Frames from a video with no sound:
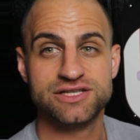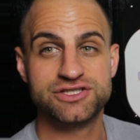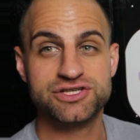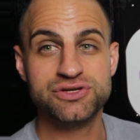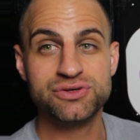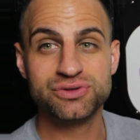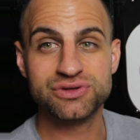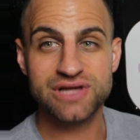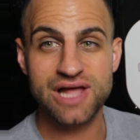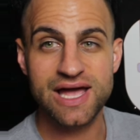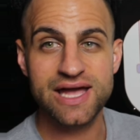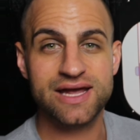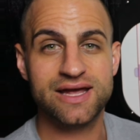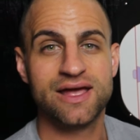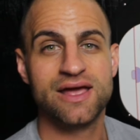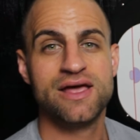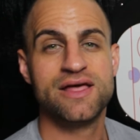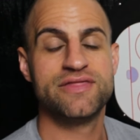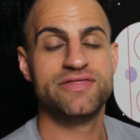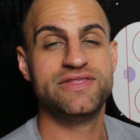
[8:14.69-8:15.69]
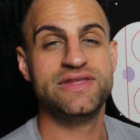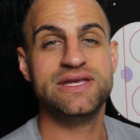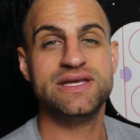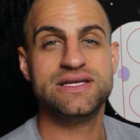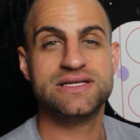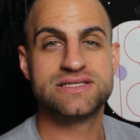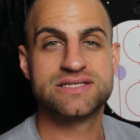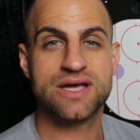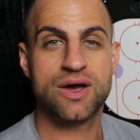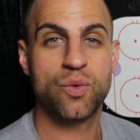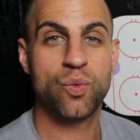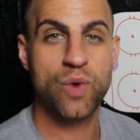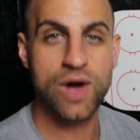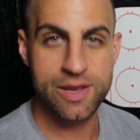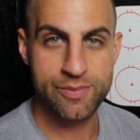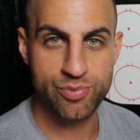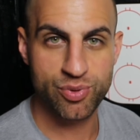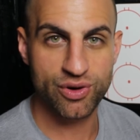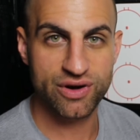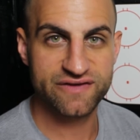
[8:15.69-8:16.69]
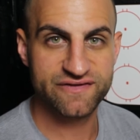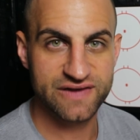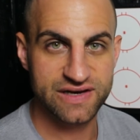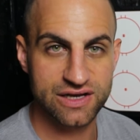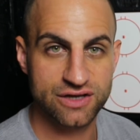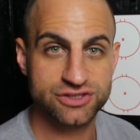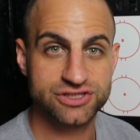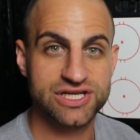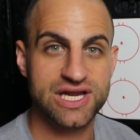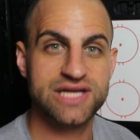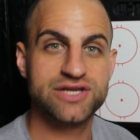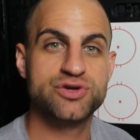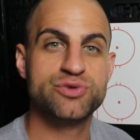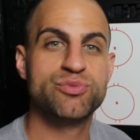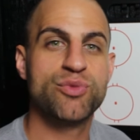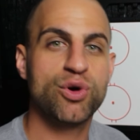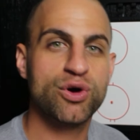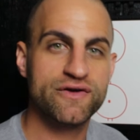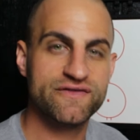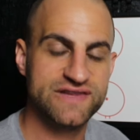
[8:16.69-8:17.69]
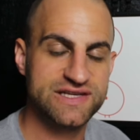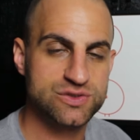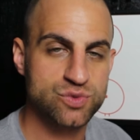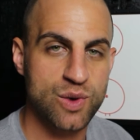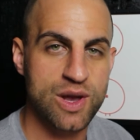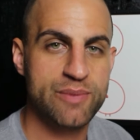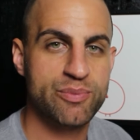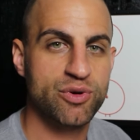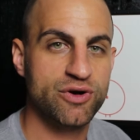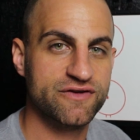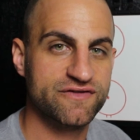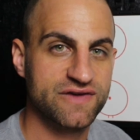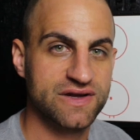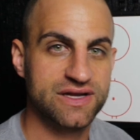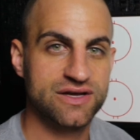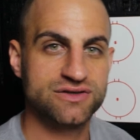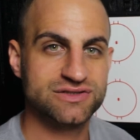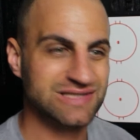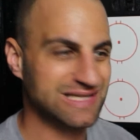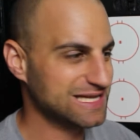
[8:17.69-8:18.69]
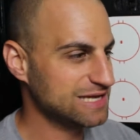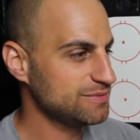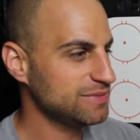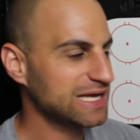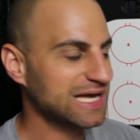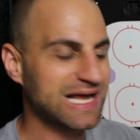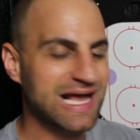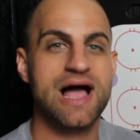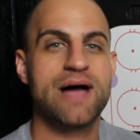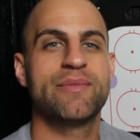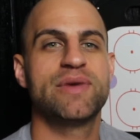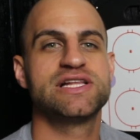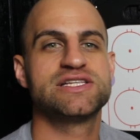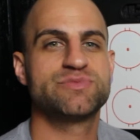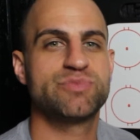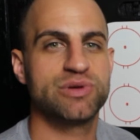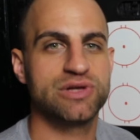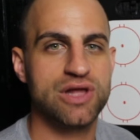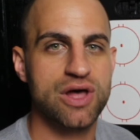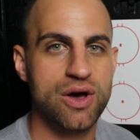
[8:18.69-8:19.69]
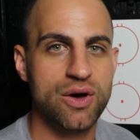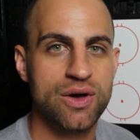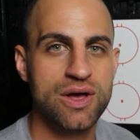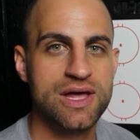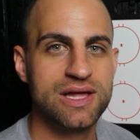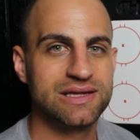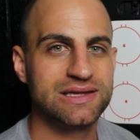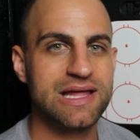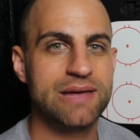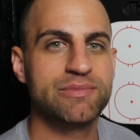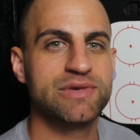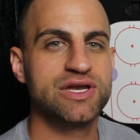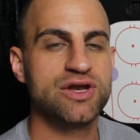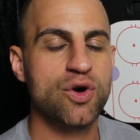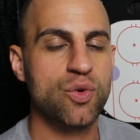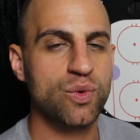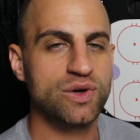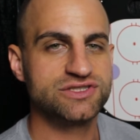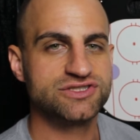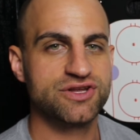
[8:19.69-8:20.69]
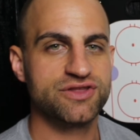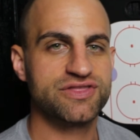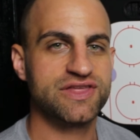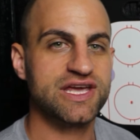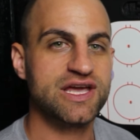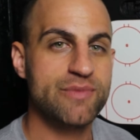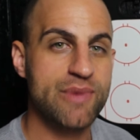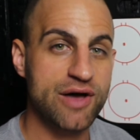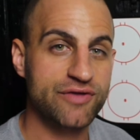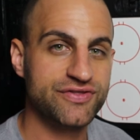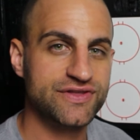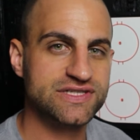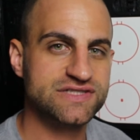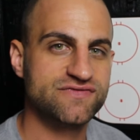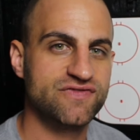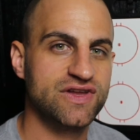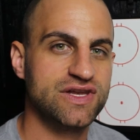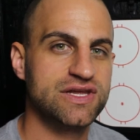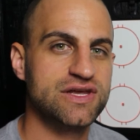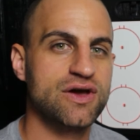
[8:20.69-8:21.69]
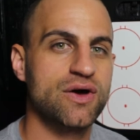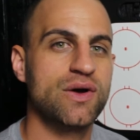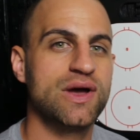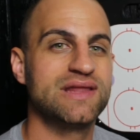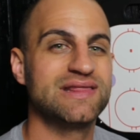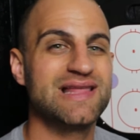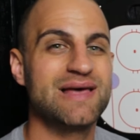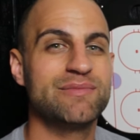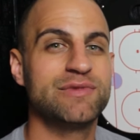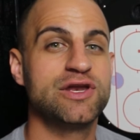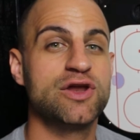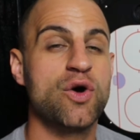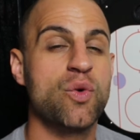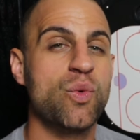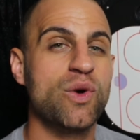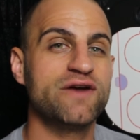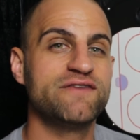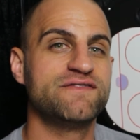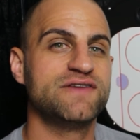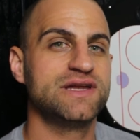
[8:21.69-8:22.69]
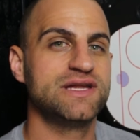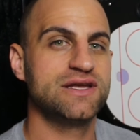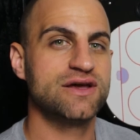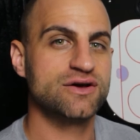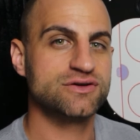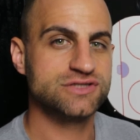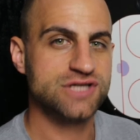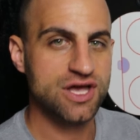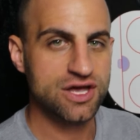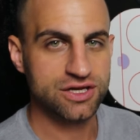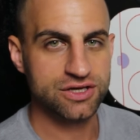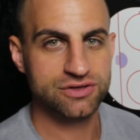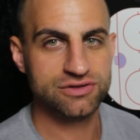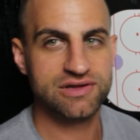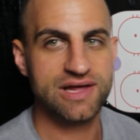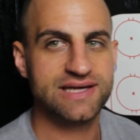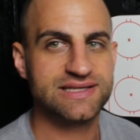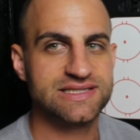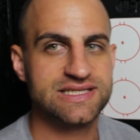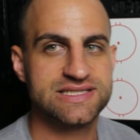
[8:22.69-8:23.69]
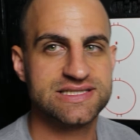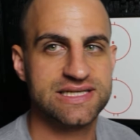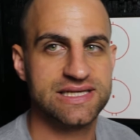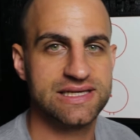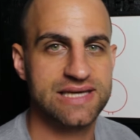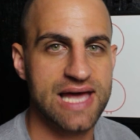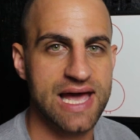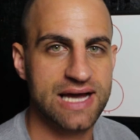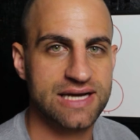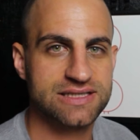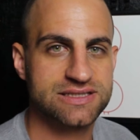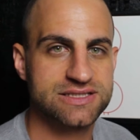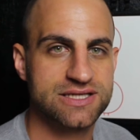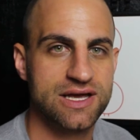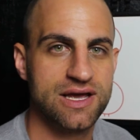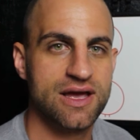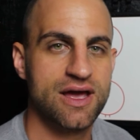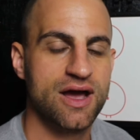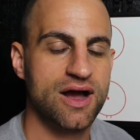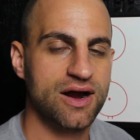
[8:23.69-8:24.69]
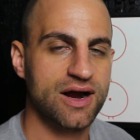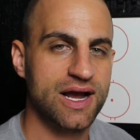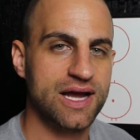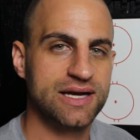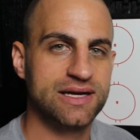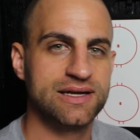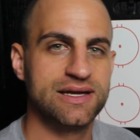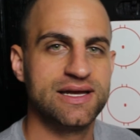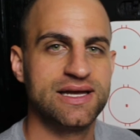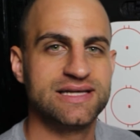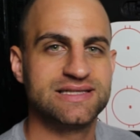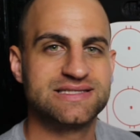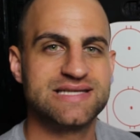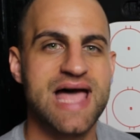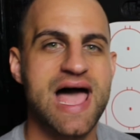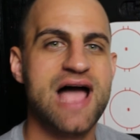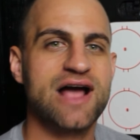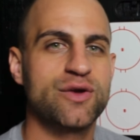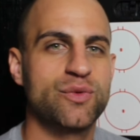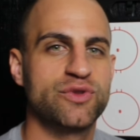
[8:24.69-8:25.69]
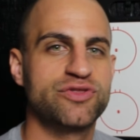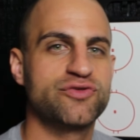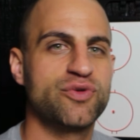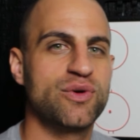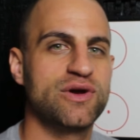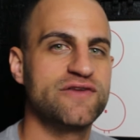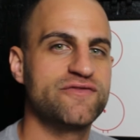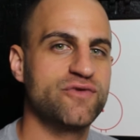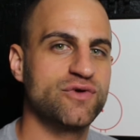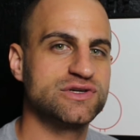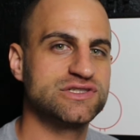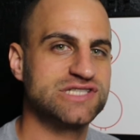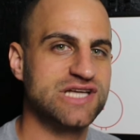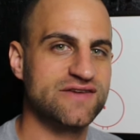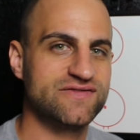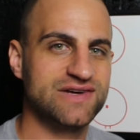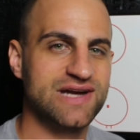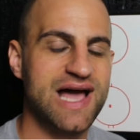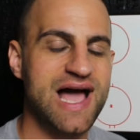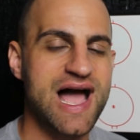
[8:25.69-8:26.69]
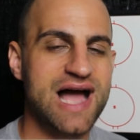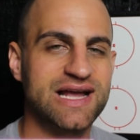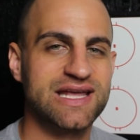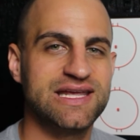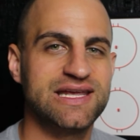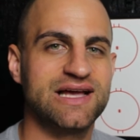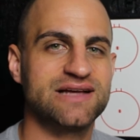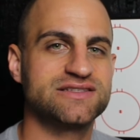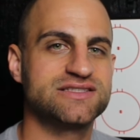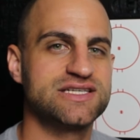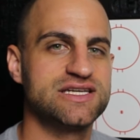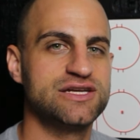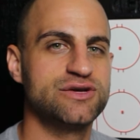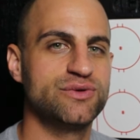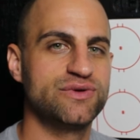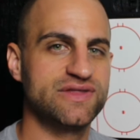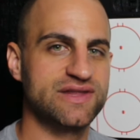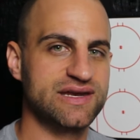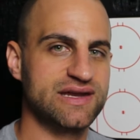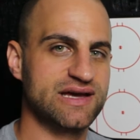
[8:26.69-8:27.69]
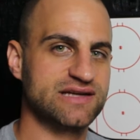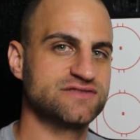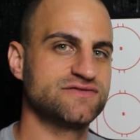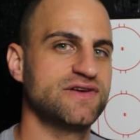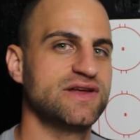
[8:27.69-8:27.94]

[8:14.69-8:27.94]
Do you like these whiteboard videos? Should I do more of these whiteboard videos? Leave me a comment below. Let me know what you think about this video and let me know what videos you'd like to see next. All right, it's Zach with 247 Hockey. I'll see you in the next